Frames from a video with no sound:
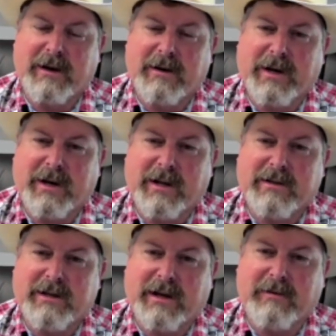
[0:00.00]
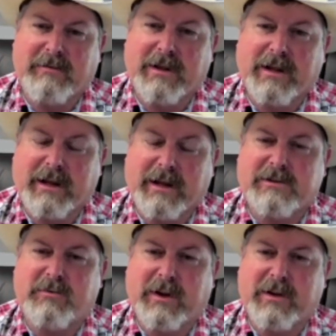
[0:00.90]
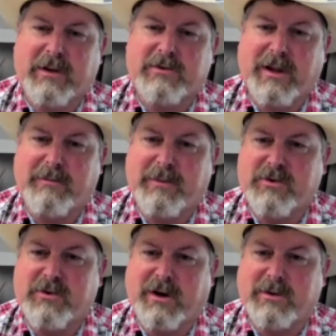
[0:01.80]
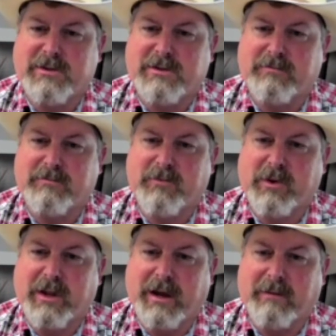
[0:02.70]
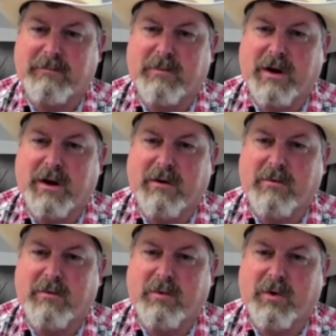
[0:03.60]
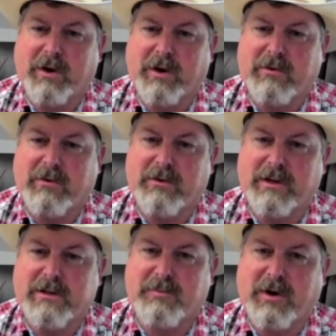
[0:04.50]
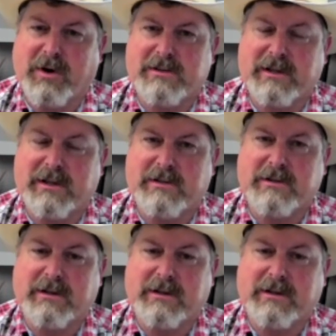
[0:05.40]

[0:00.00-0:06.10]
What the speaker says: but it's really been troublesome for them working through this process.